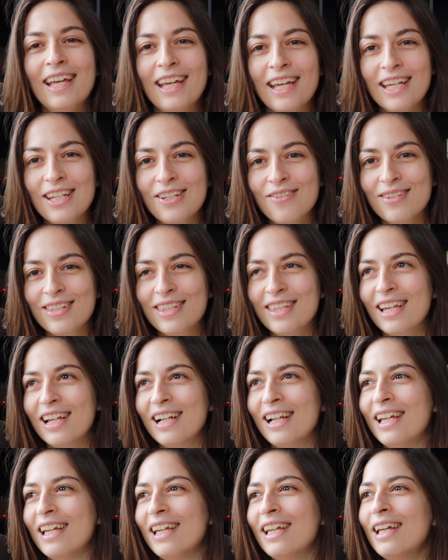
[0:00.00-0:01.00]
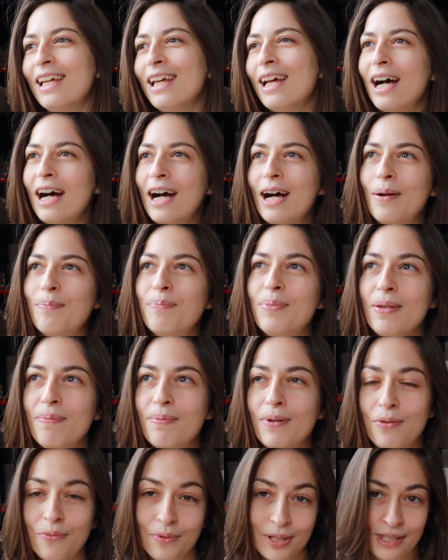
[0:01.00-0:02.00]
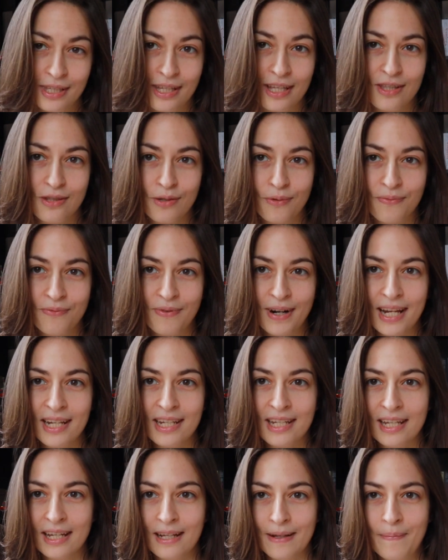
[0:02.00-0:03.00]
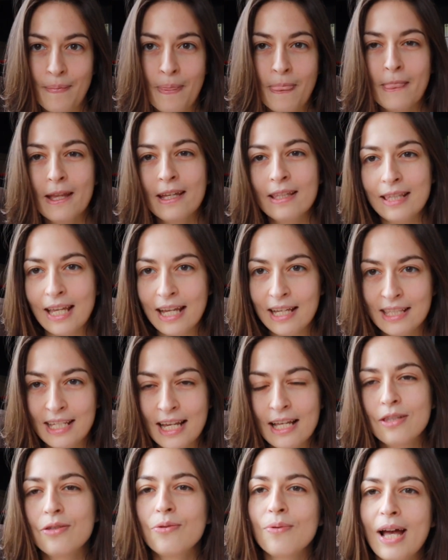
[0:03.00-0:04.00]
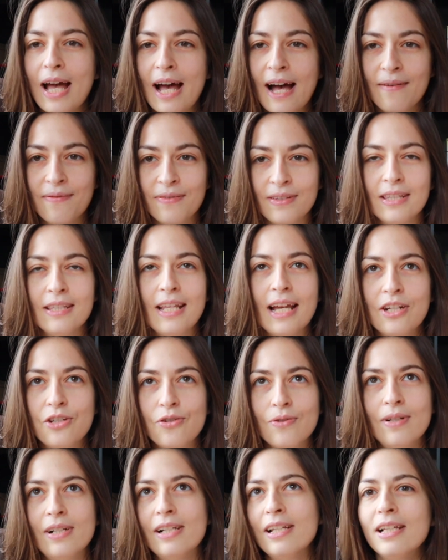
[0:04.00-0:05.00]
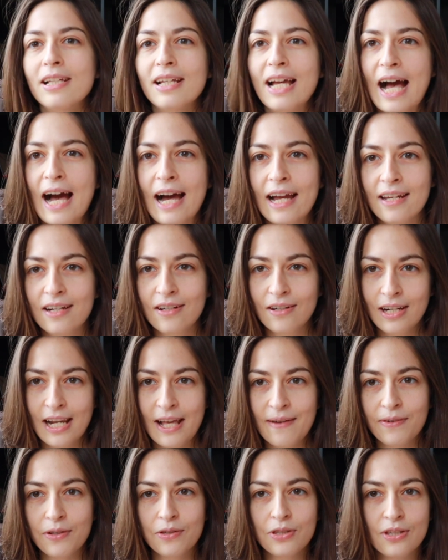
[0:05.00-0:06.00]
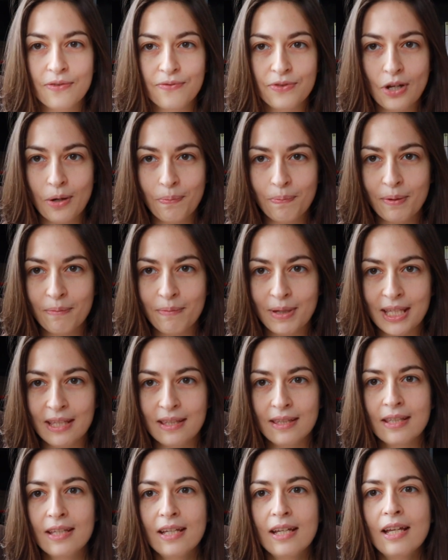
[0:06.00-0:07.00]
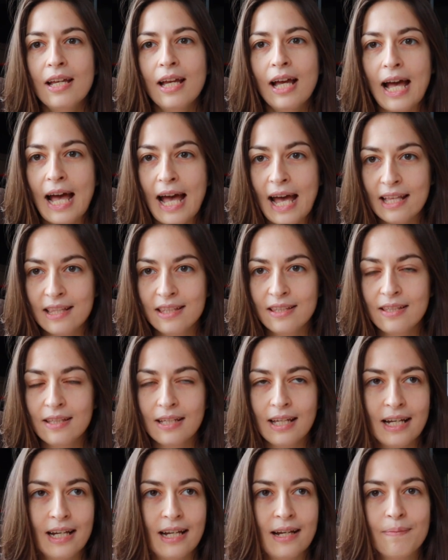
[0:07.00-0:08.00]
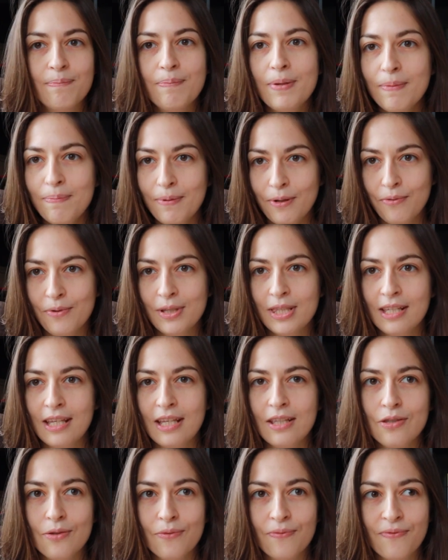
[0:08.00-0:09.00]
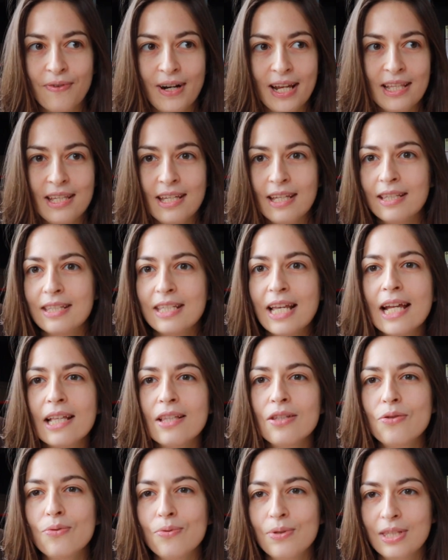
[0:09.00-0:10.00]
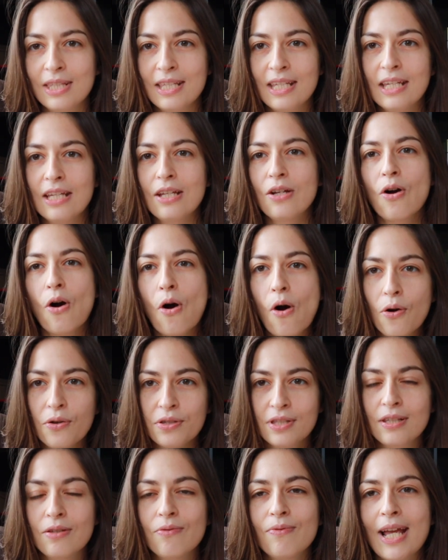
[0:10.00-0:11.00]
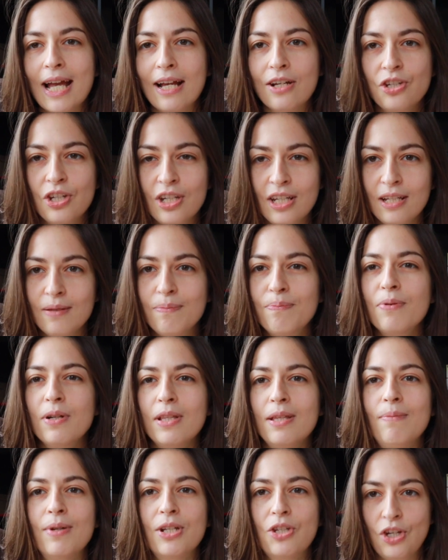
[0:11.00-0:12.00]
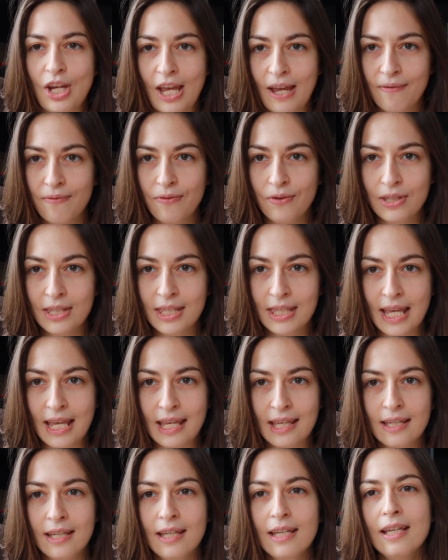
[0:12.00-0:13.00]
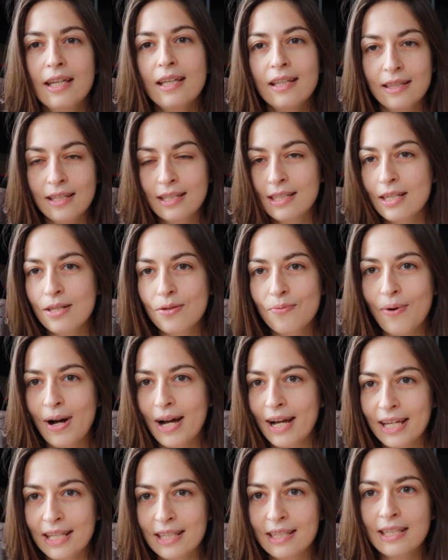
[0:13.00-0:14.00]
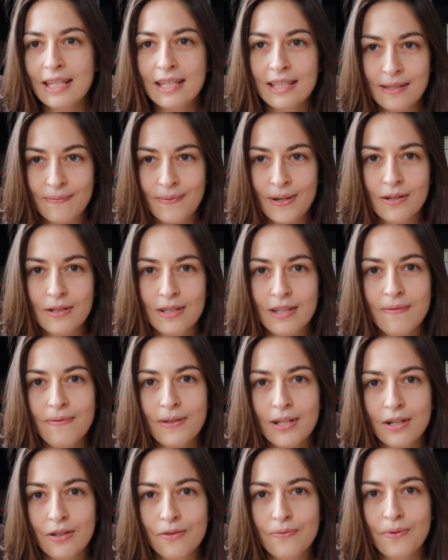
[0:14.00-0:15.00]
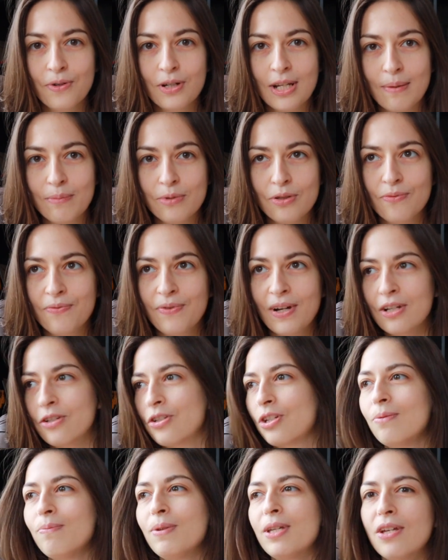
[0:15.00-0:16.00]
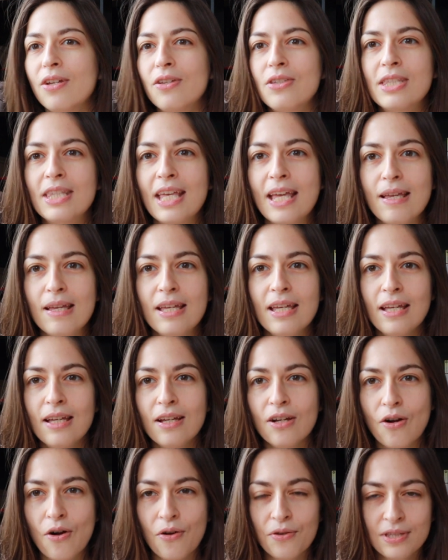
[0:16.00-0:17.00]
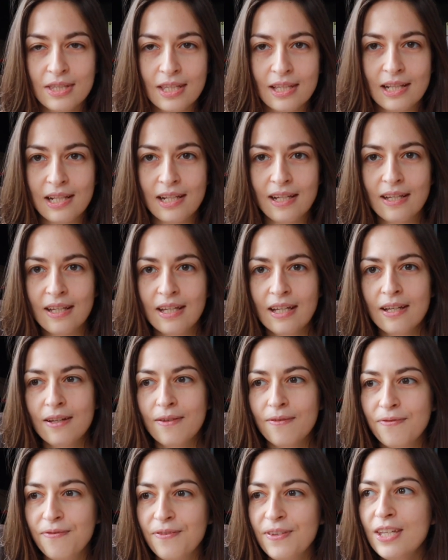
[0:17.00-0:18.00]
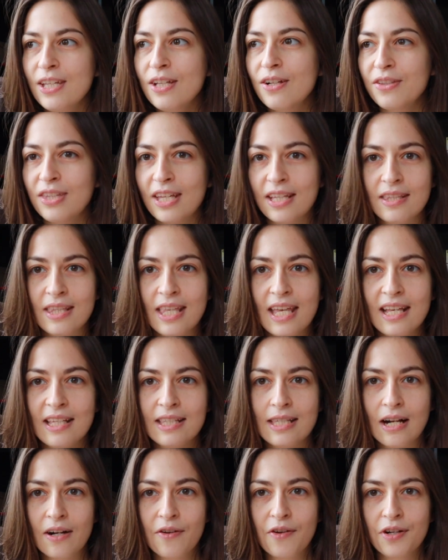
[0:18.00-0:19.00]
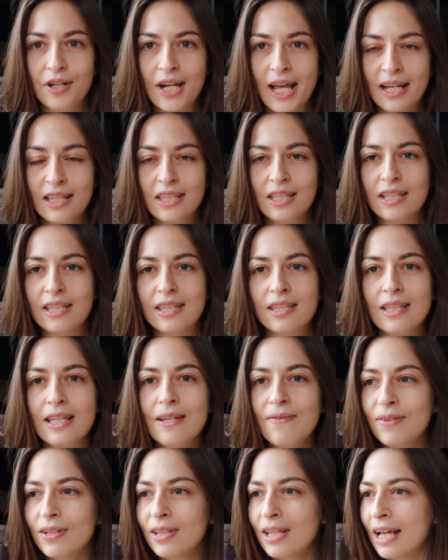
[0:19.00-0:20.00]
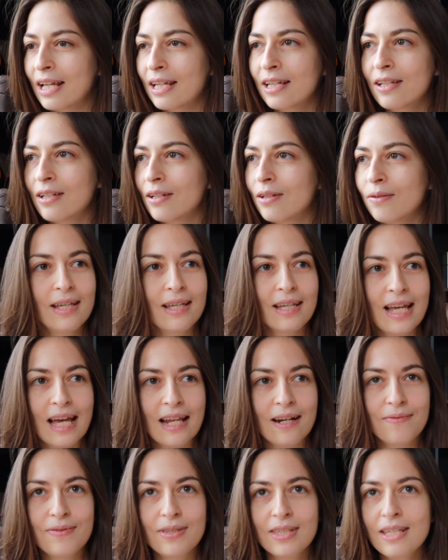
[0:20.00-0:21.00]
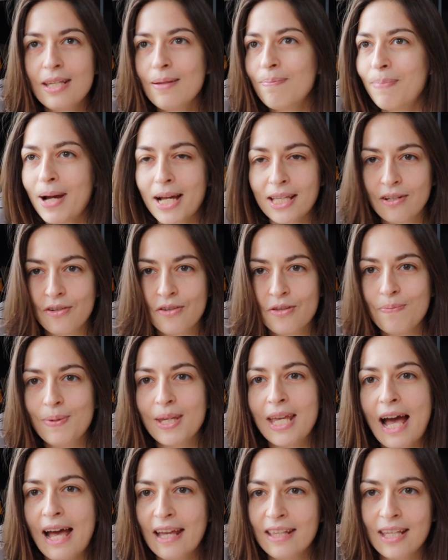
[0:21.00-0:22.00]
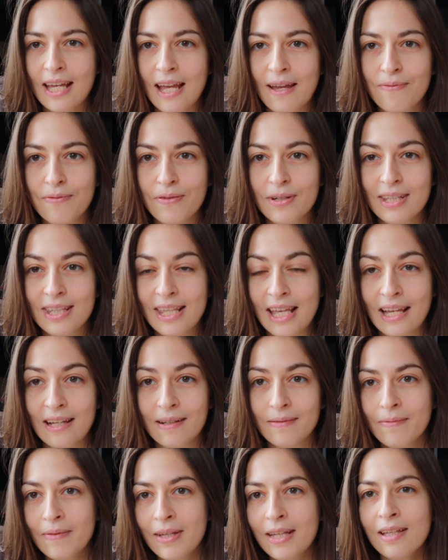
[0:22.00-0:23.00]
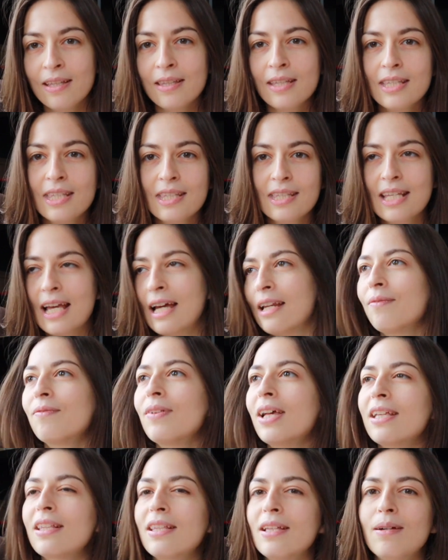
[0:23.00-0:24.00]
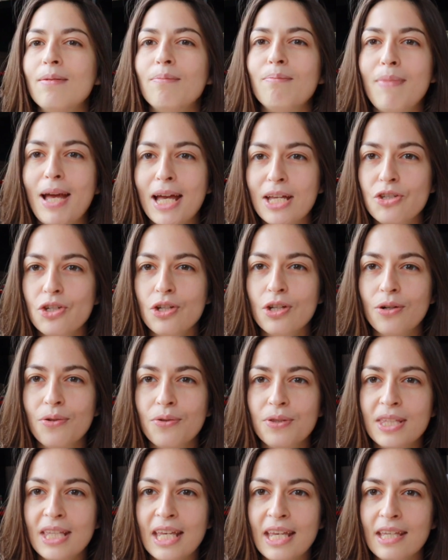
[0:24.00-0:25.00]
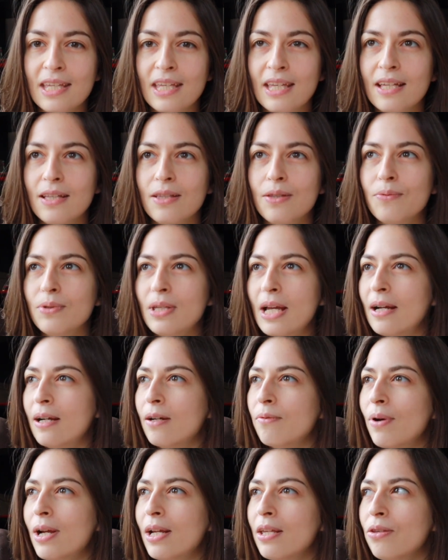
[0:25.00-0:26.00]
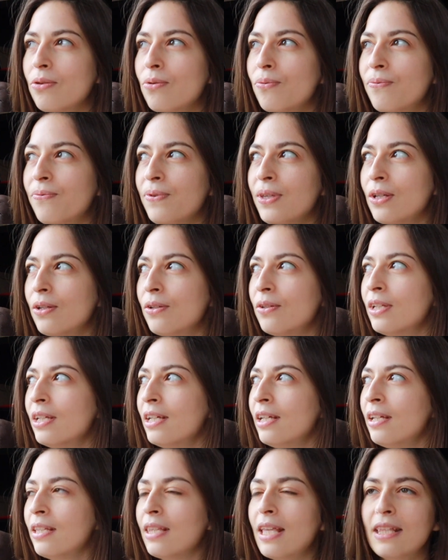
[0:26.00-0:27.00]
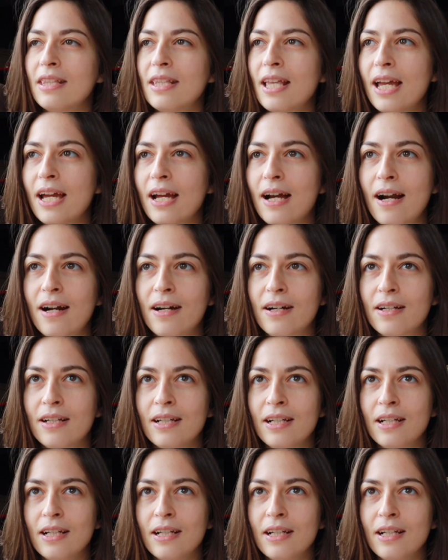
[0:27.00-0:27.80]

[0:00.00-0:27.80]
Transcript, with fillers: interestingly uh, people with schizophrenia they tend to have naturally higher levels of dopamine and uh, people with schizophrenia tend to see cause and reaction in pretty much everything this is why it's very difficult for them to function because they constantly feel that things are connected, even like kind of see patterns behind everything. This is kind of like the magical thinking, there where you feel that they are